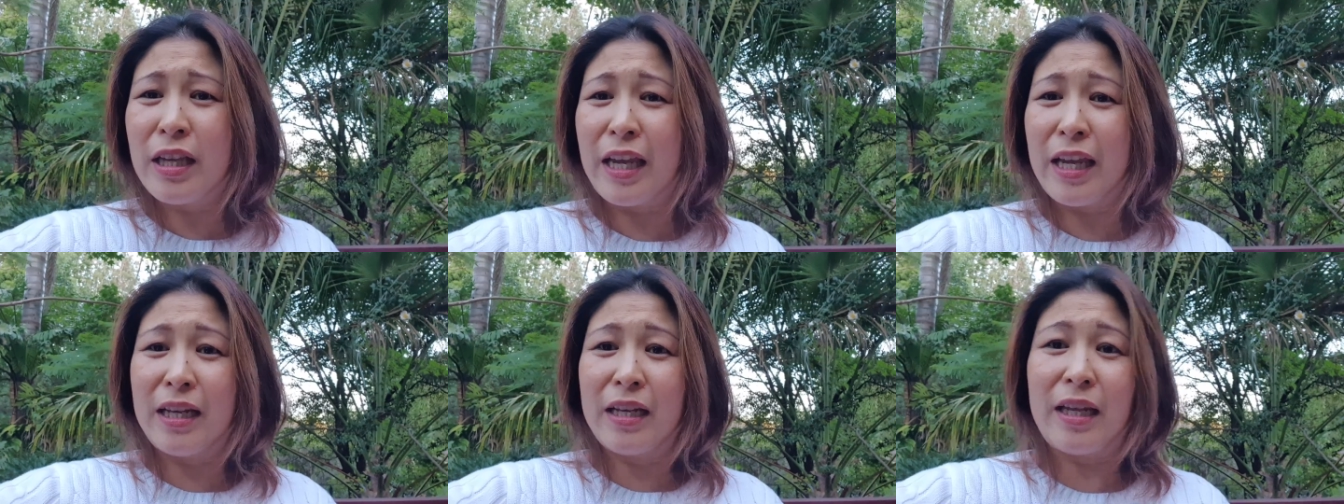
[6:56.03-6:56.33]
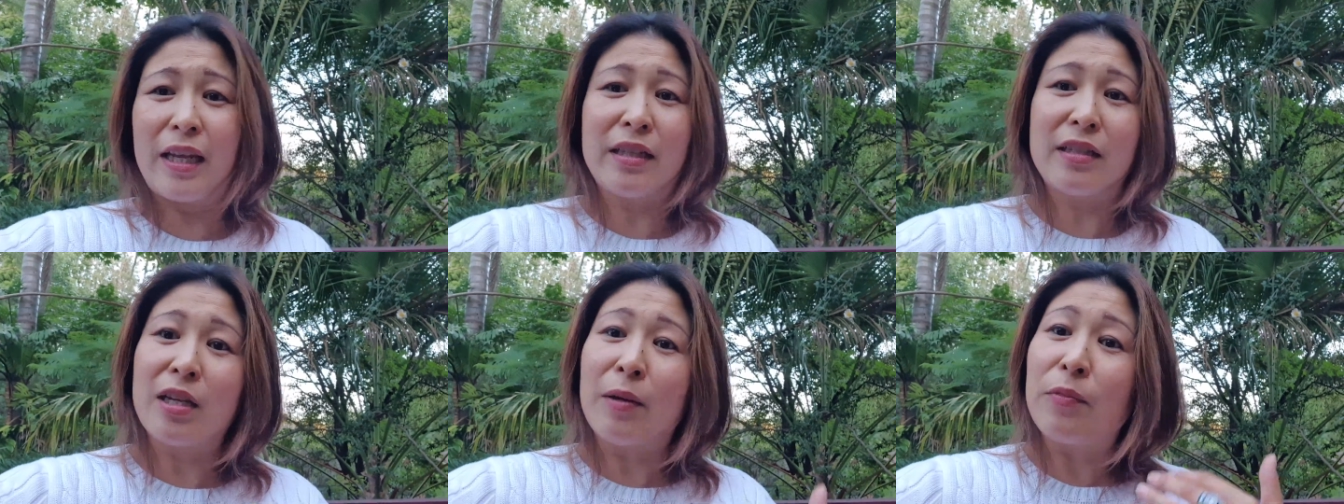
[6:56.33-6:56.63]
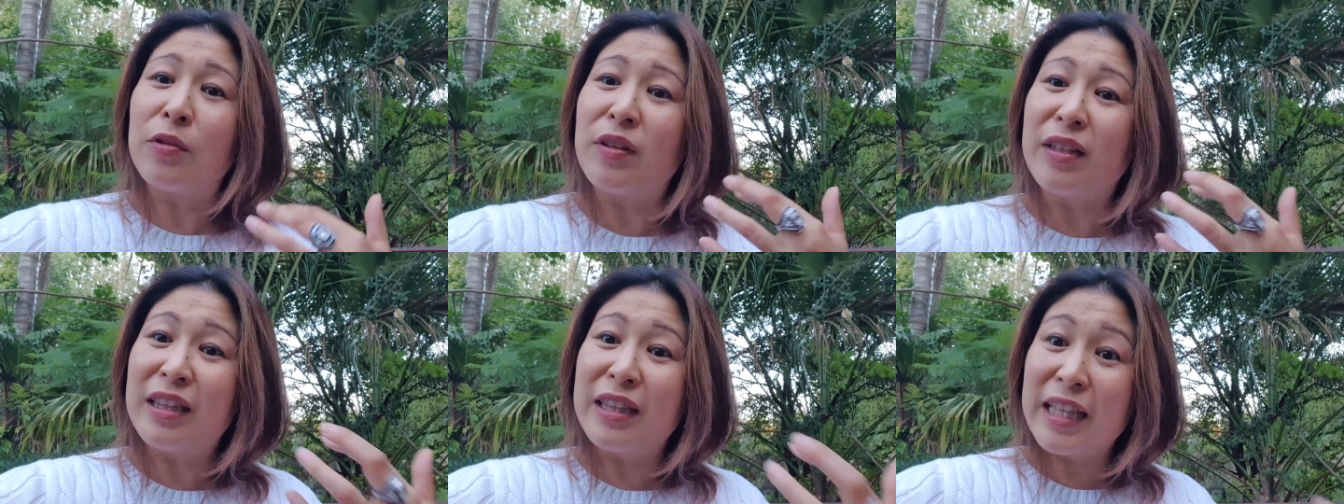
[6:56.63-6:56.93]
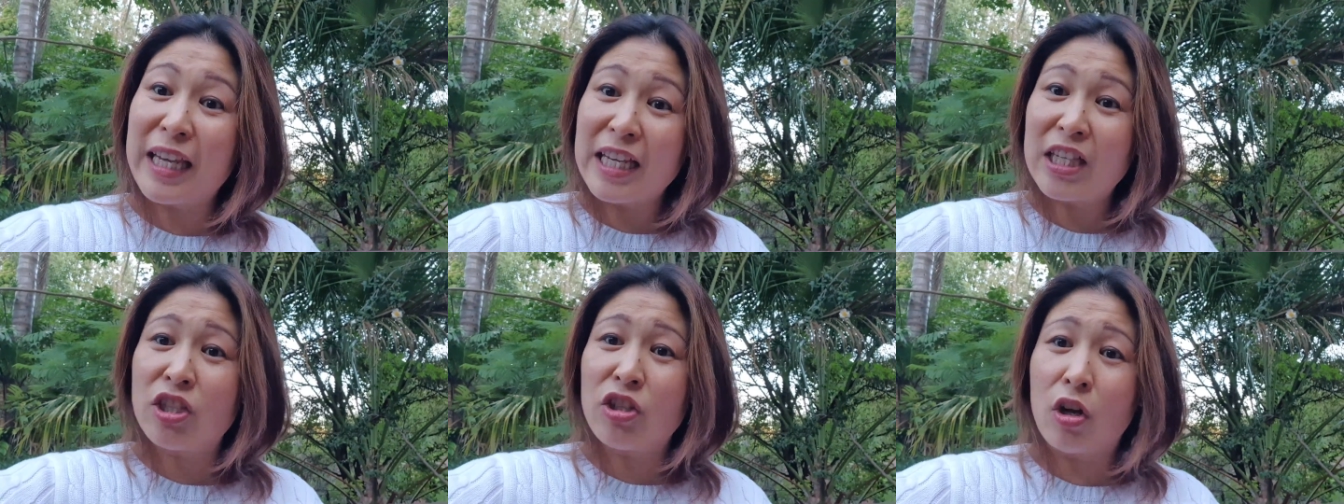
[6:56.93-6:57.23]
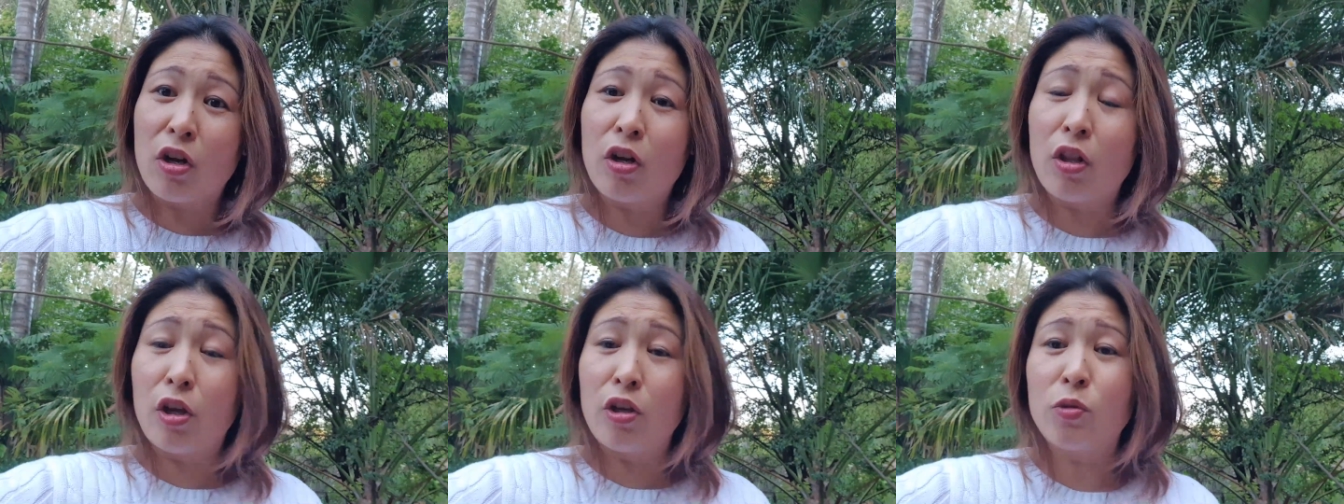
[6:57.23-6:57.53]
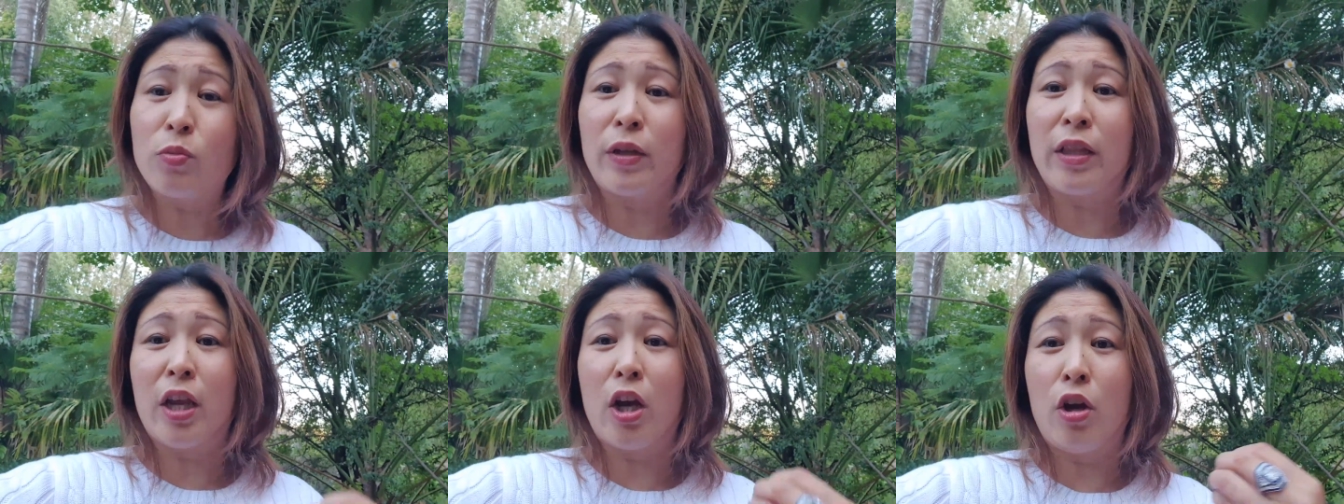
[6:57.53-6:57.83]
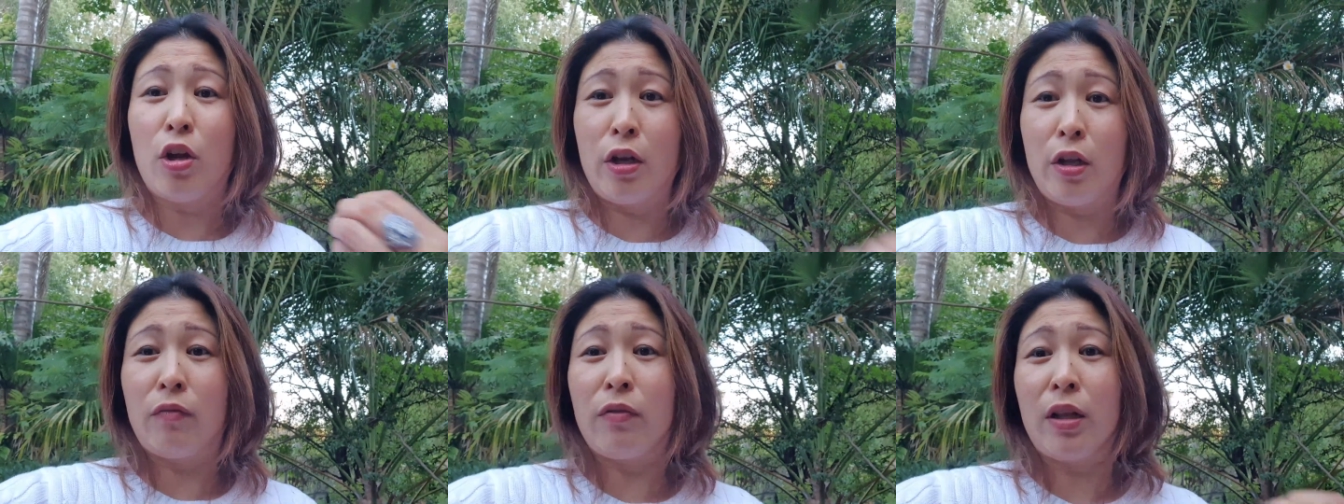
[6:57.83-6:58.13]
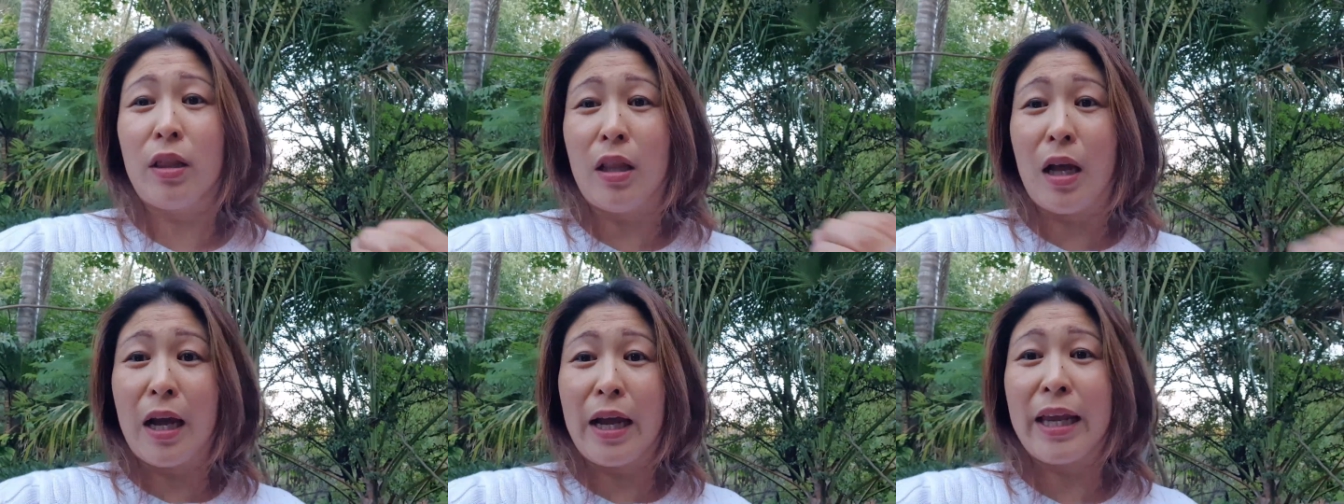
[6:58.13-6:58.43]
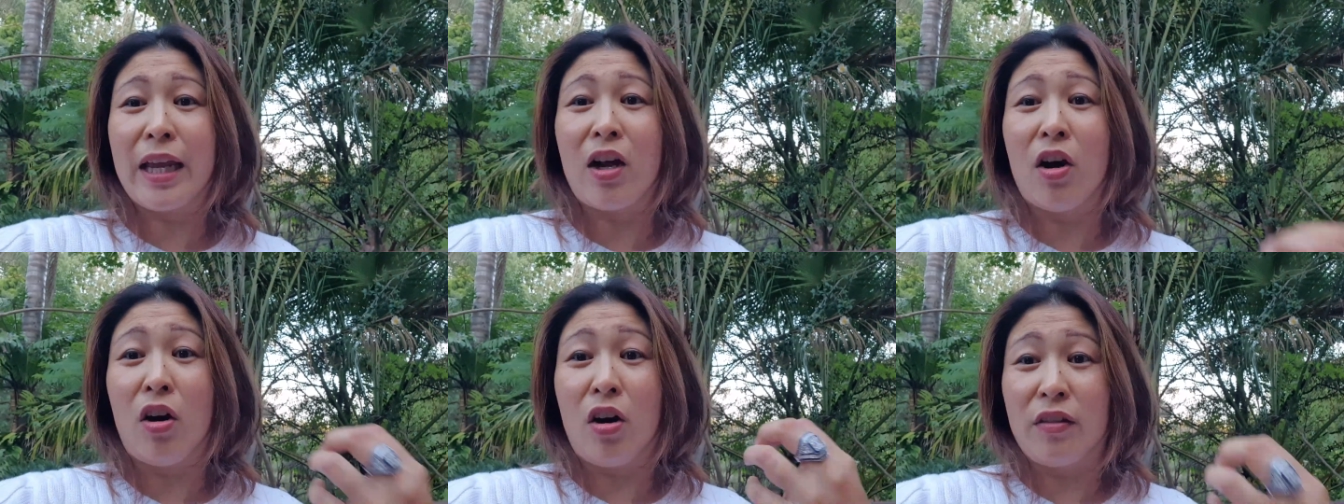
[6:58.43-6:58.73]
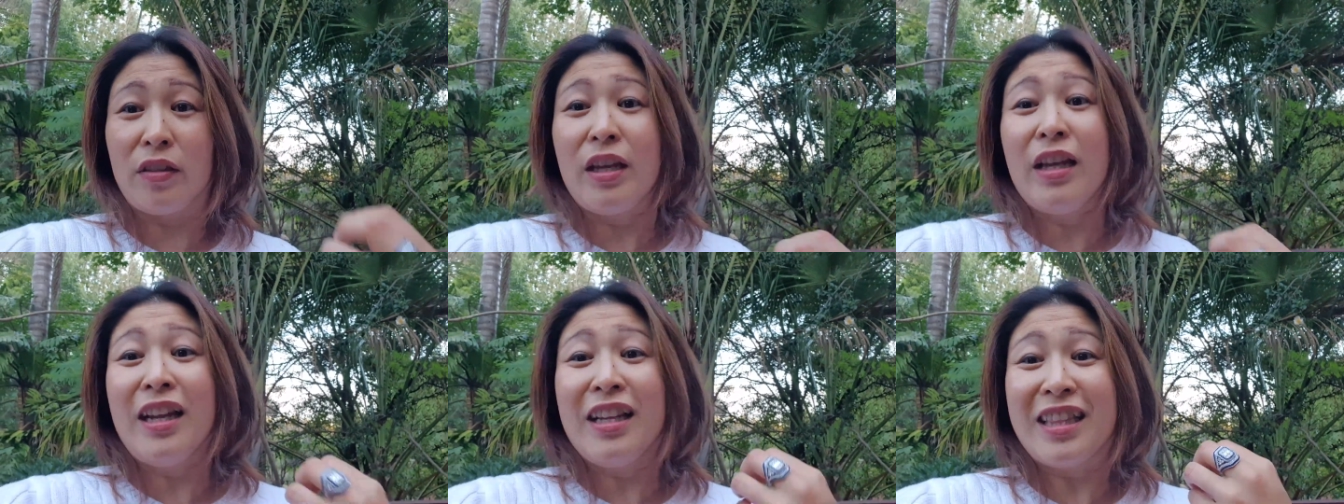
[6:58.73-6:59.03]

in in some of the lease stock loans where they're only relying on